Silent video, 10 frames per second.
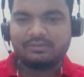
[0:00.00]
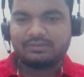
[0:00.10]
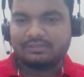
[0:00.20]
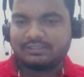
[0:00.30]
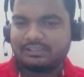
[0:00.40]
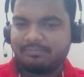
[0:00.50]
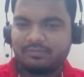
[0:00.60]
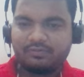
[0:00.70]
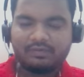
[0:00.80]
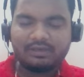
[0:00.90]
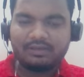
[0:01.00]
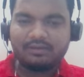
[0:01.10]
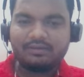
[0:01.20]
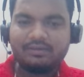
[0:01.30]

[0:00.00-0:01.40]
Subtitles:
concept where